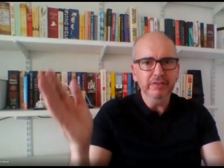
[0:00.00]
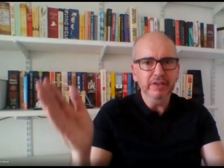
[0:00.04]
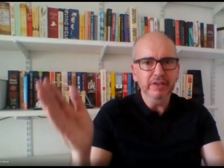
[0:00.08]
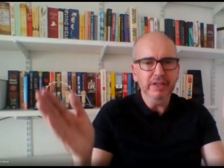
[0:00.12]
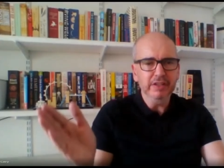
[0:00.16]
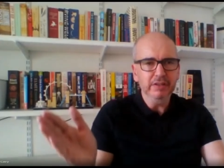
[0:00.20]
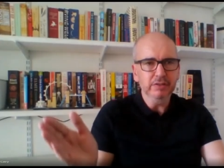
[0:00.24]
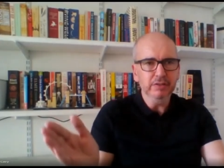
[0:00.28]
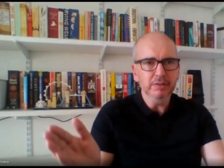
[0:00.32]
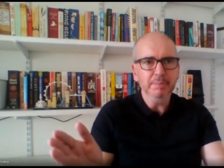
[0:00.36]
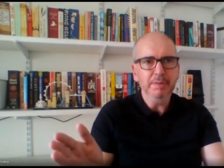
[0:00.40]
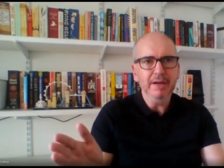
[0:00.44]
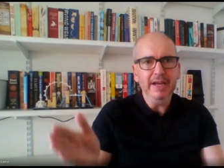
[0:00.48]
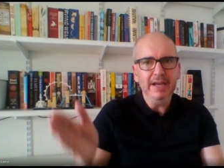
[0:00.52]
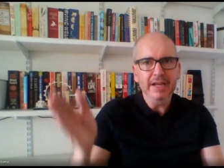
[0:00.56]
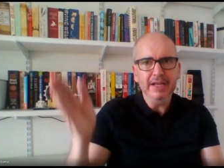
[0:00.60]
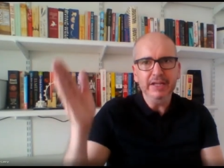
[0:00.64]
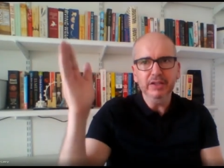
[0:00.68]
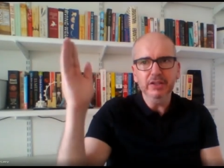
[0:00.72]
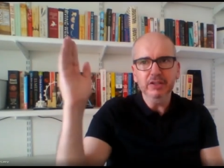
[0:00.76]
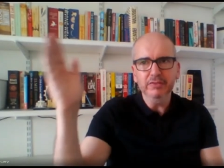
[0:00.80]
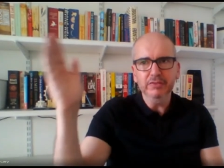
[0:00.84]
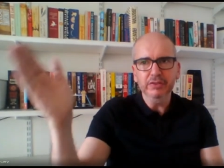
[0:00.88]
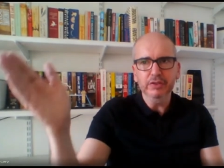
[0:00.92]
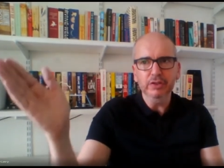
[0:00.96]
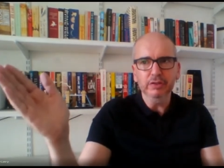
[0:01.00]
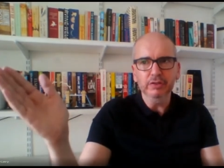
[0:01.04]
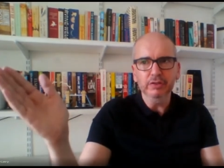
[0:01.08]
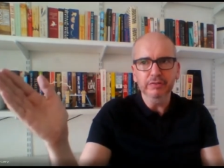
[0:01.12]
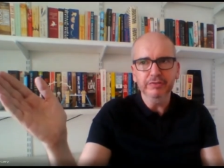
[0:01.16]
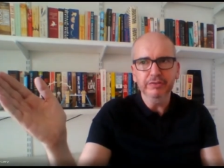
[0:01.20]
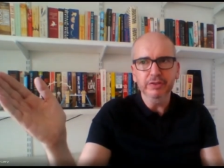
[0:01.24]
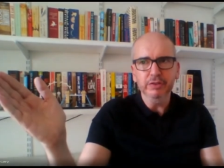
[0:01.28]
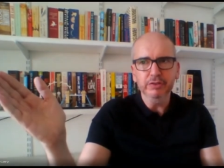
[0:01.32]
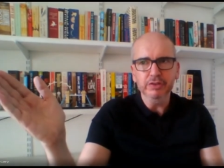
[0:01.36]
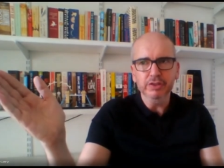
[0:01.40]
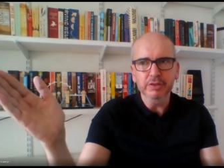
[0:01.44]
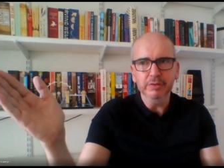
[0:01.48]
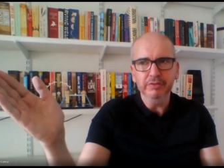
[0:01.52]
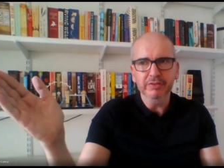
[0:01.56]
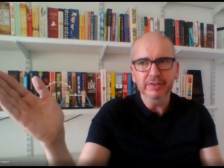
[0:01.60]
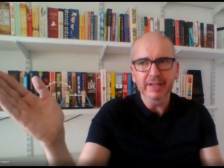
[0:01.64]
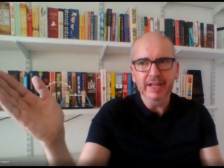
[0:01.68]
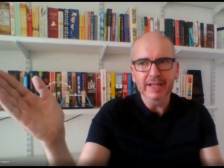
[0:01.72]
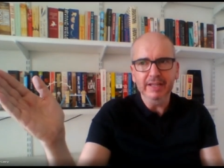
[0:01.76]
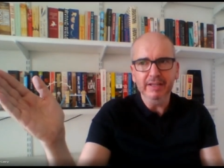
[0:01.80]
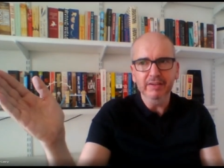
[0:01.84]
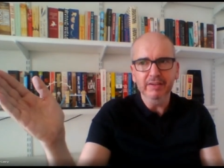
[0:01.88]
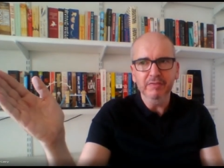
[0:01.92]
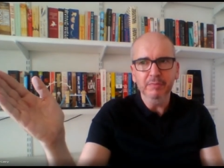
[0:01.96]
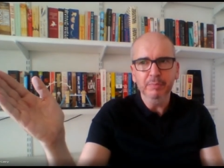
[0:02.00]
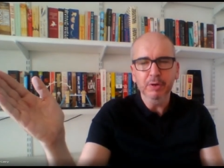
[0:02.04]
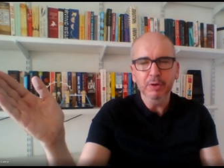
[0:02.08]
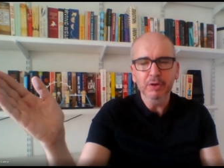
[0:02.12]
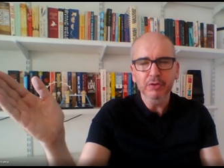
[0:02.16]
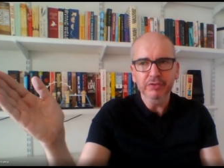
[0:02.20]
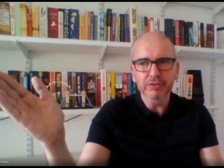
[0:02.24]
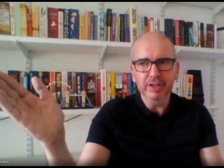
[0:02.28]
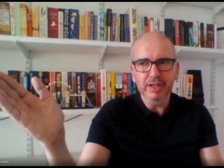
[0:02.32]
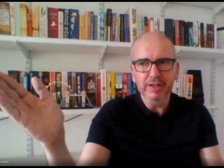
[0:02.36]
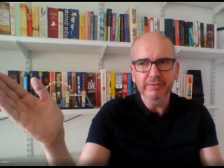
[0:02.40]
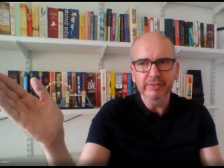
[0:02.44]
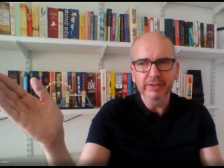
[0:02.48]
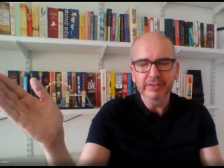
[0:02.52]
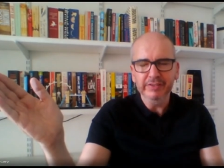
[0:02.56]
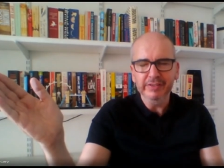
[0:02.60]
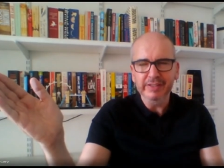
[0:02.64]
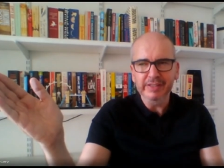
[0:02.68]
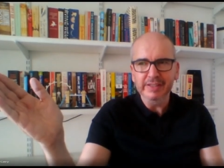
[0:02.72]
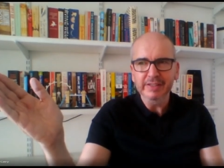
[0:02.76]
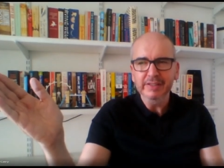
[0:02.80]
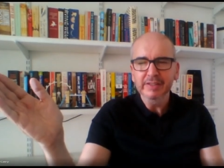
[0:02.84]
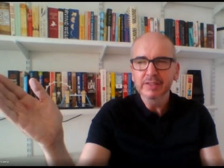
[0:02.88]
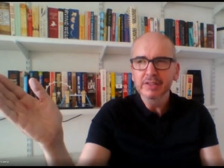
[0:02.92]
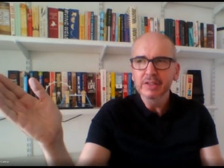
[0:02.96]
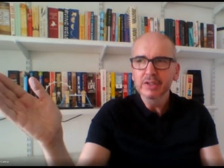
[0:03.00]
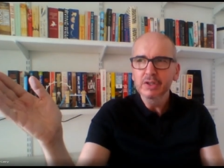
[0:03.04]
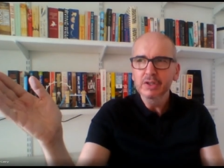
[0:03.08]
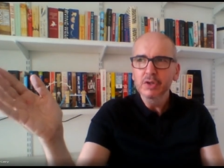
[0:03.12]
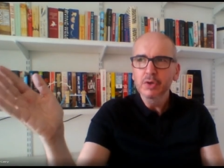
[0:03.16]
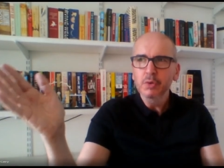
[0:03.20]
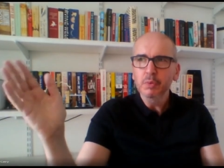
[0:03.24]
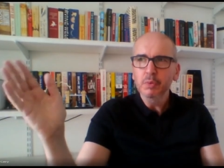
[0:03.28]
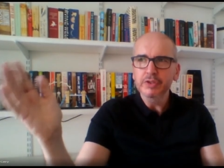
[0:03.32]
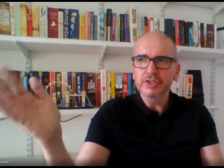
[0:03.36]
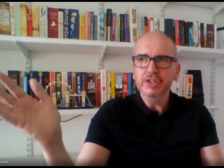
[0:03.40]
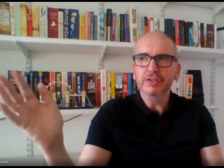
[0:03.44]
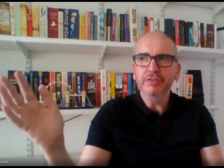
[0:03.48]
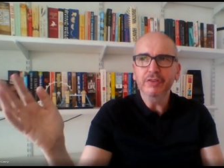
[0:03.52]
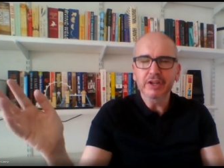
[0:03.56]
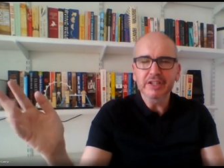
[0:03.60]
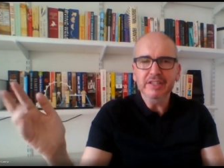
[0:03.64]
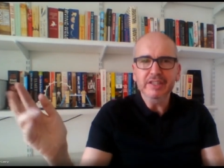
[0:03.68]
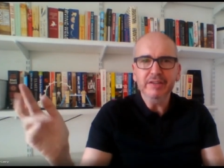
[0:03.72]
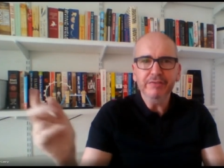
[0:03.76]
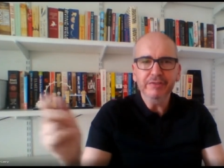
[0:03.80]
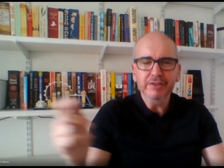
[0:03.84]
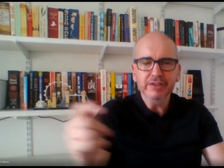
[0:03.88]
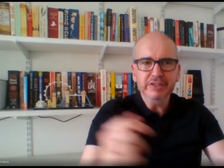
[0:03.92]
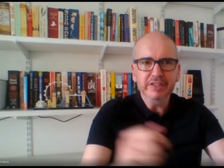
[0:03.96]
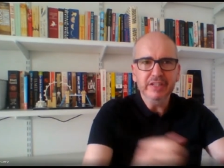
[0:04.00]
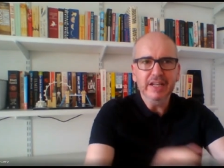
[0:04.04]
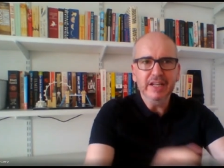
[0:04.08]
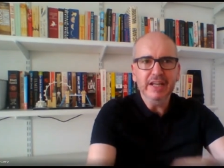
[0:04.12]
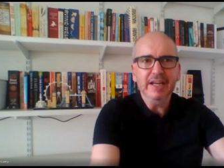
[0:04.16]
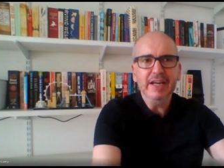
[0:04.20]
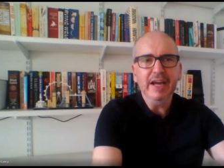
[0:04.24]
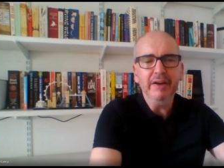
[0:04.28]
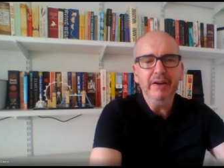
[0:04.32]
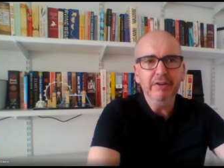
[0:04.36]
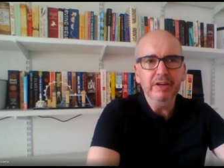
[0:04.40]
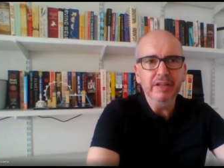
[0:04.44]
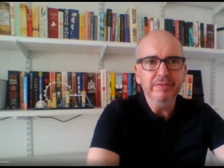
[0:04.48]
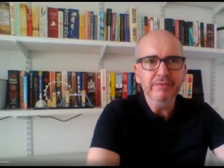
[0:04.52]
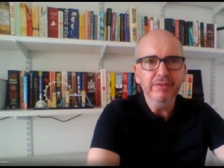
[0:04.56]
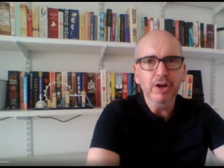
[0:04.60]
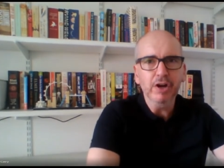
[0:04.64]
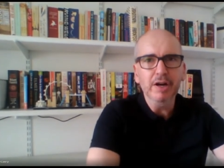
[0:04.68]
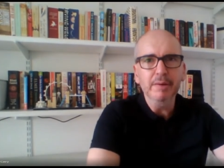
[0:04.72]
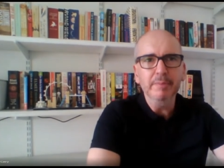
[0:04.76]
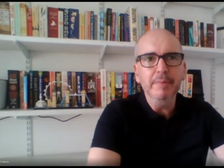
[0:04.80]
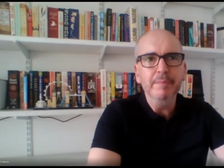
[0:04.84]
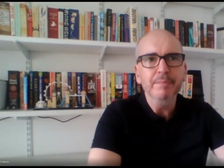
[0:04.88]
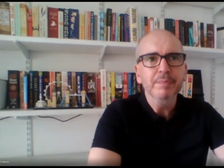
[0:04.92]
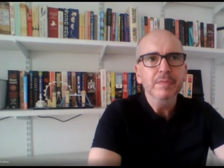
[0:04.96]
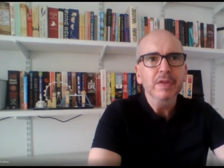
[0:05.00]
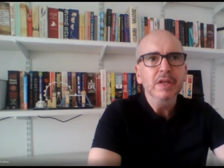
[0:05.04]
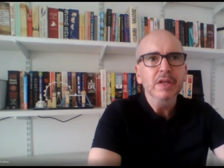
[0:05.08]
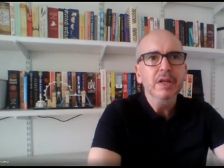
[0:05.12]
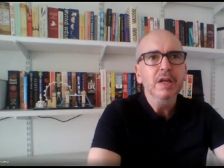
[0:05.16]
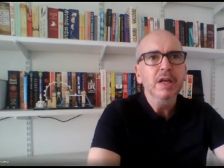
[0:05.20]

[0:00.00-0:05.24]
of it. You've got pain, and you've got a future state of positivity, which is very different to their current environment.